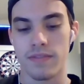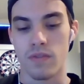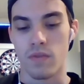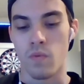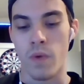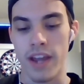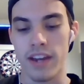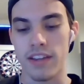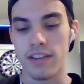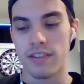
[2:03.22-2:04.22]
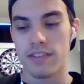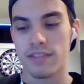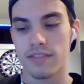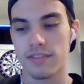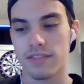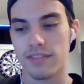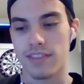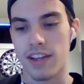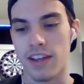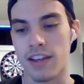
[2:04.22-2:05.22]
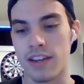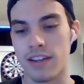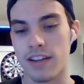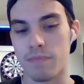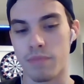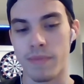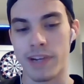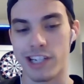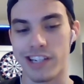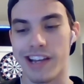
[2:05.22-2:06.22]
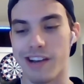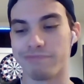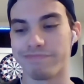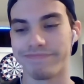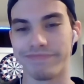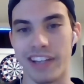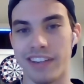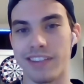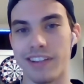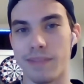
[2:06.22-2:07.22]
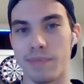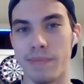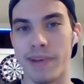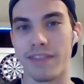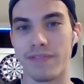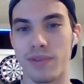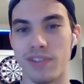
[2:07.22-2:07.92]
weighed in, and put my shit down and put my headphones in.